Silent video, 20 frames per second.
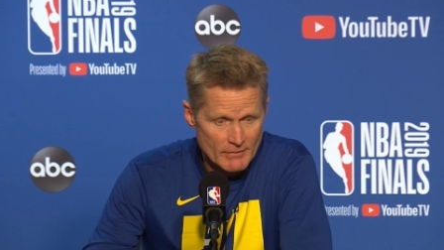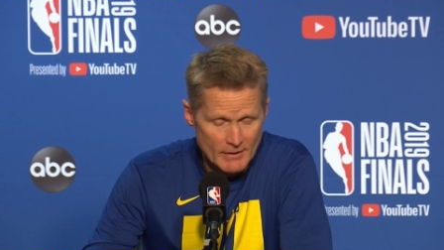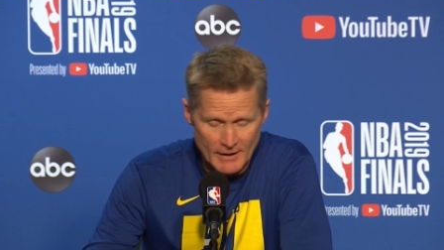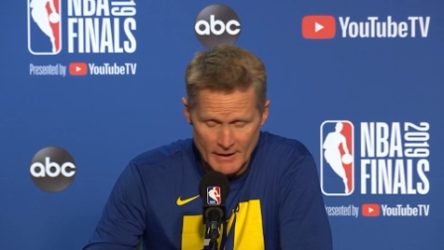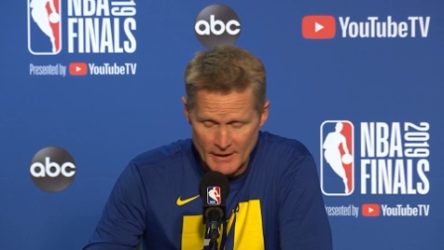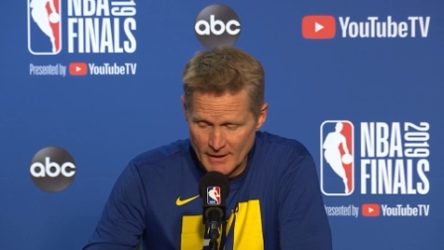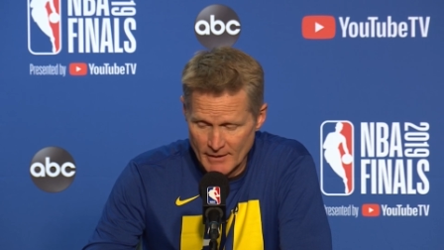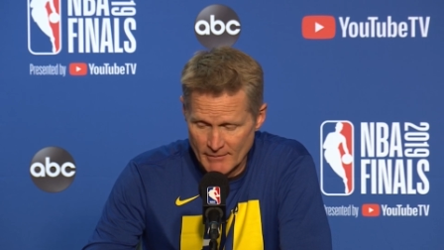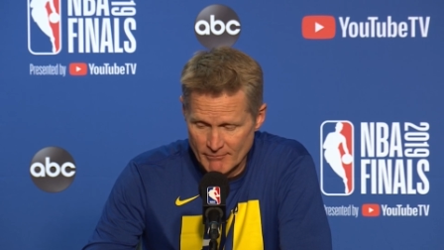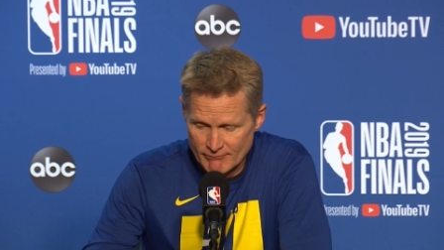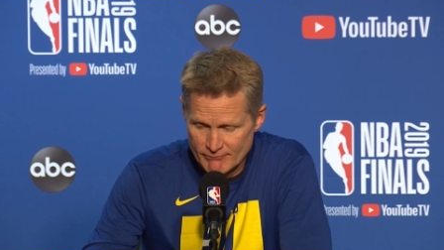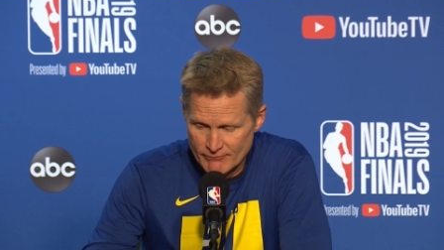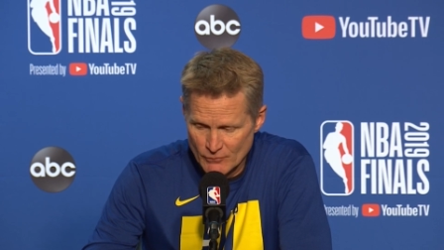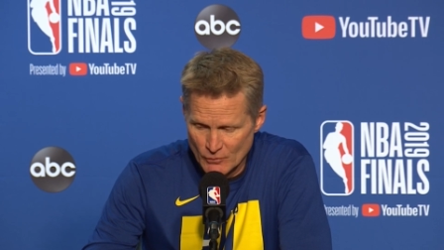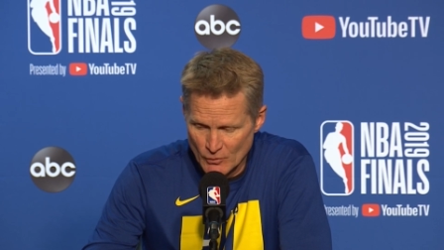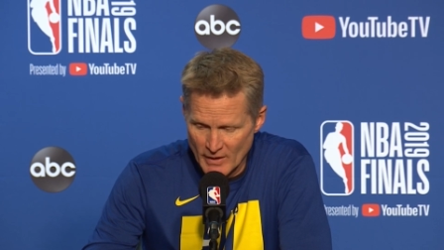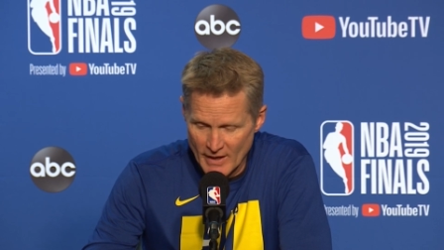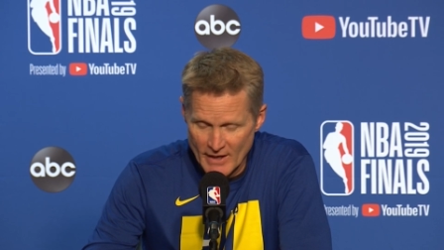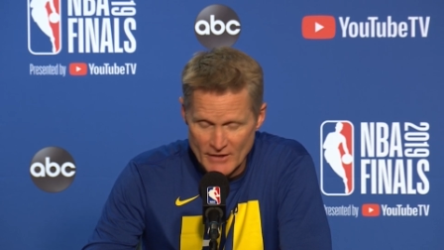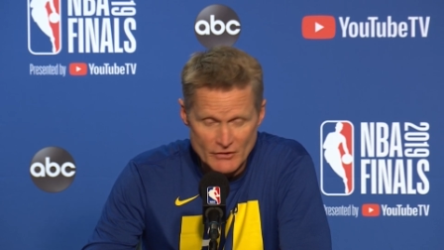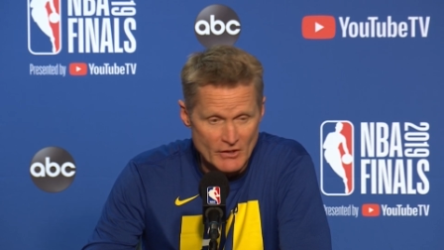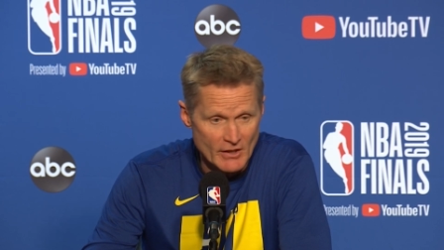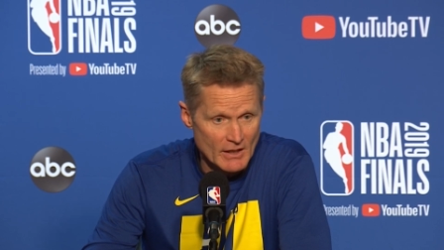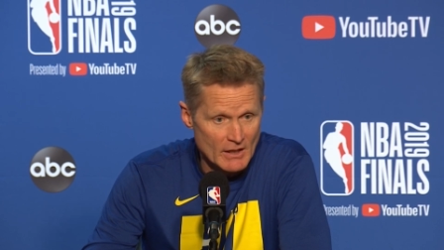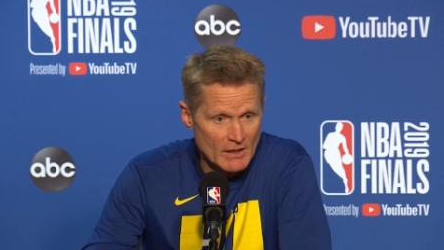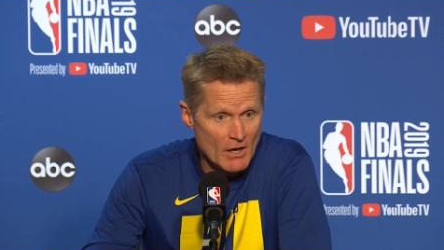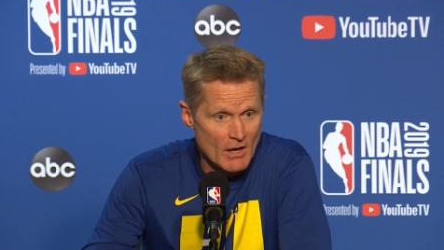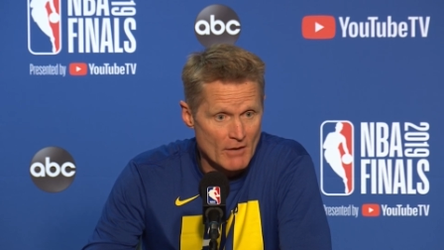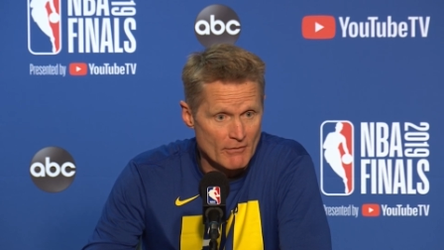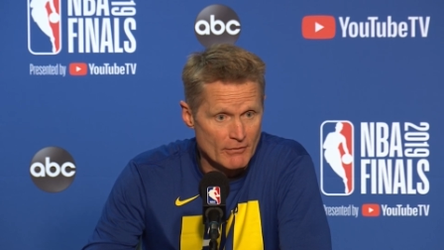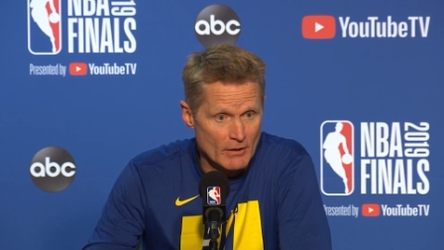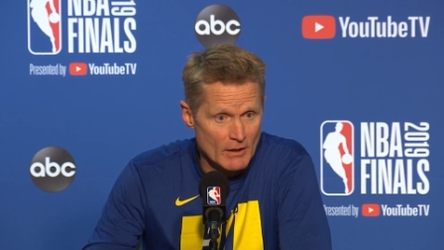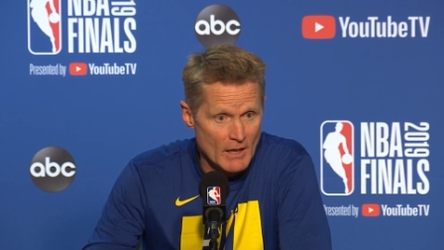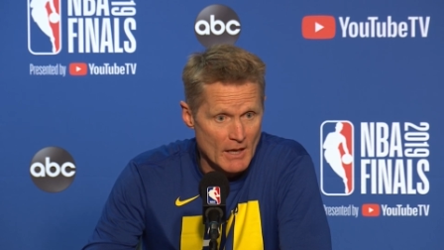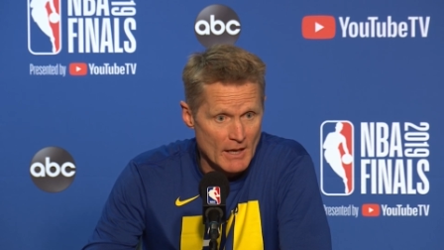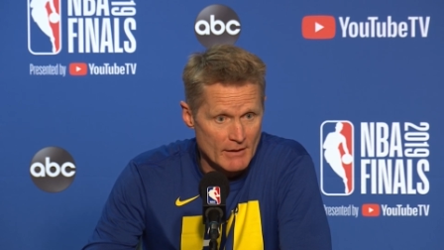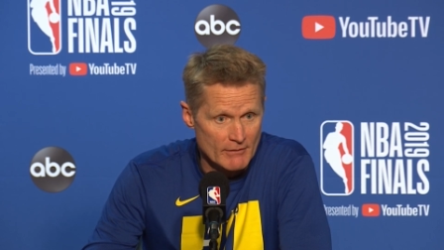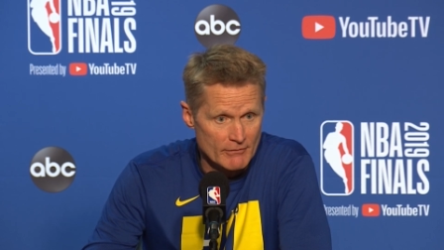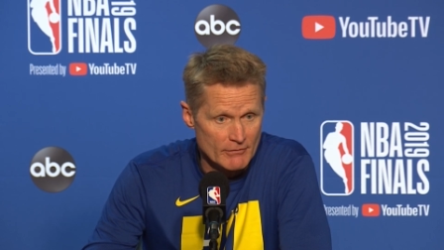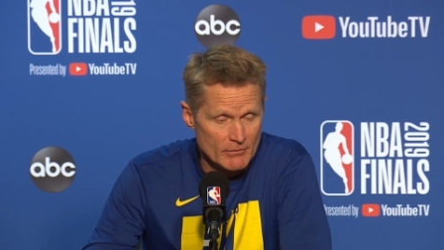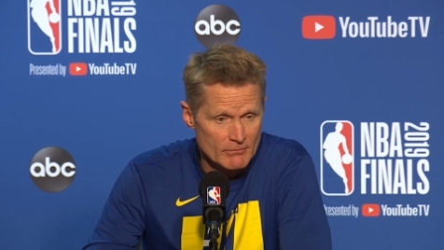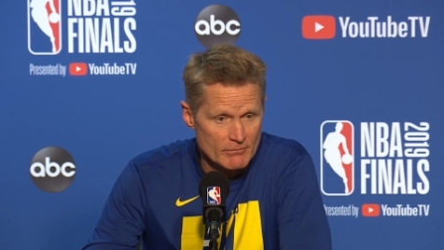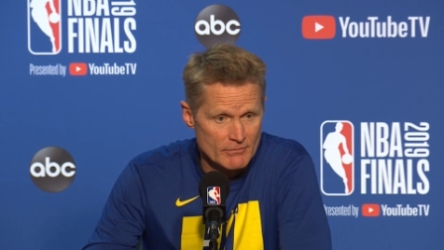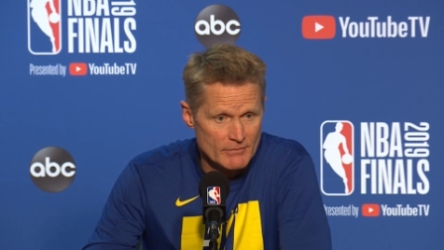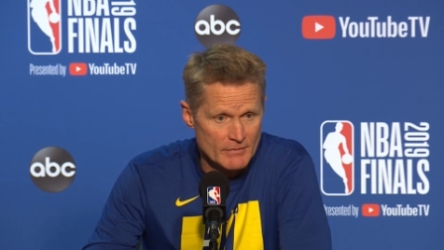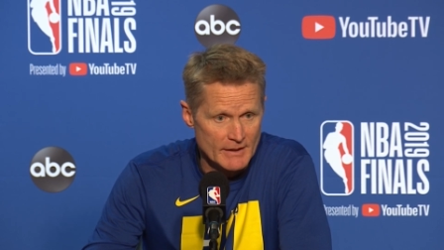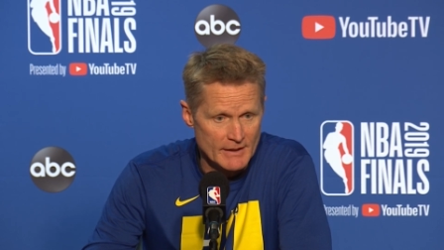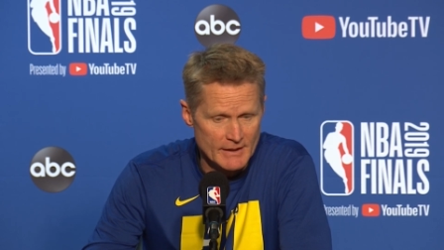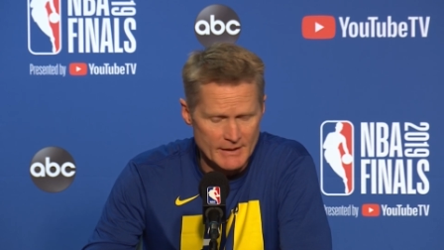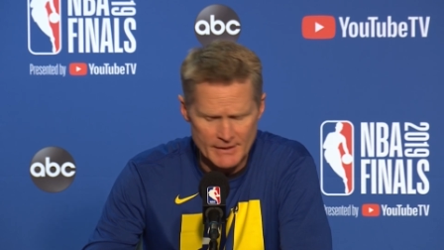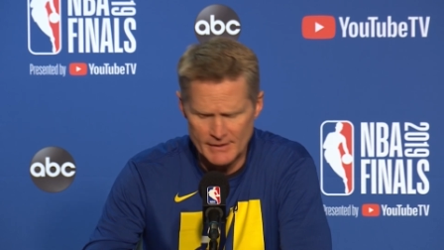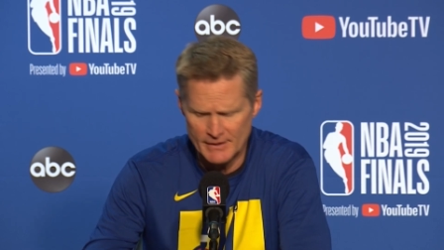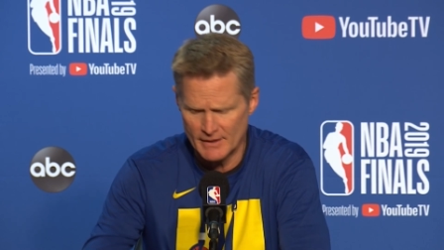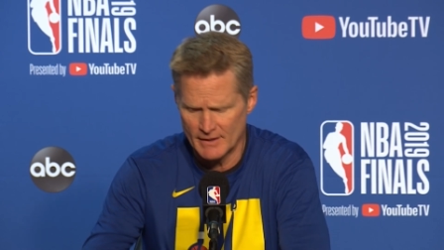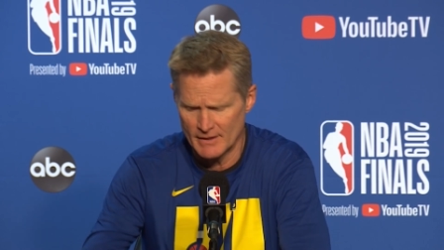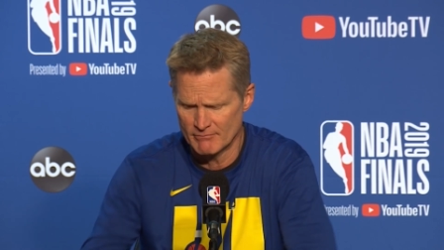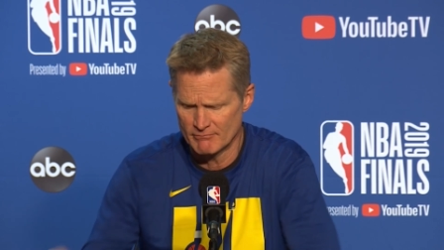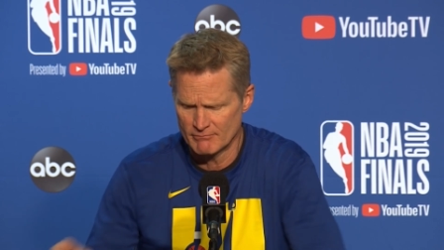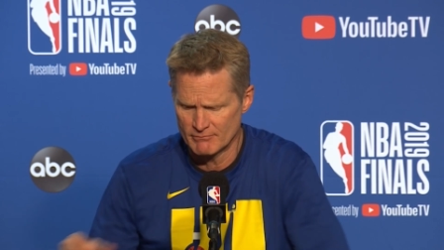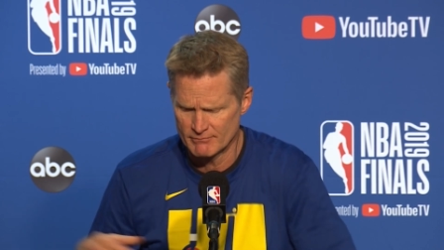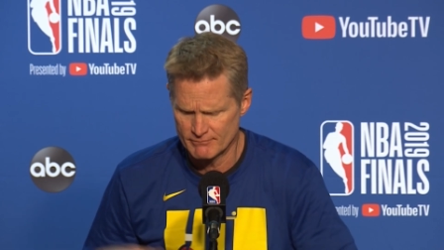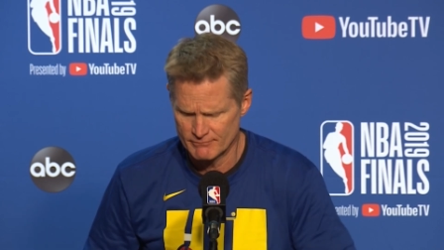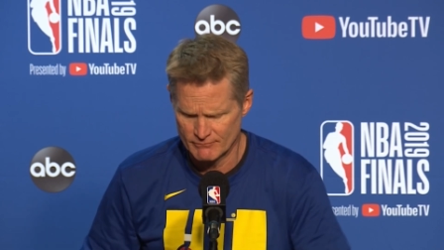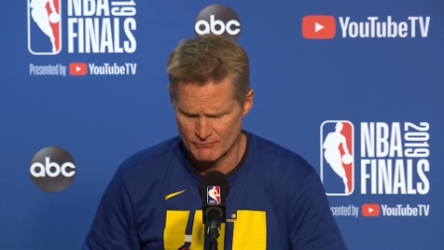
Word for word: Um, we're asking an awful lot of him, and um,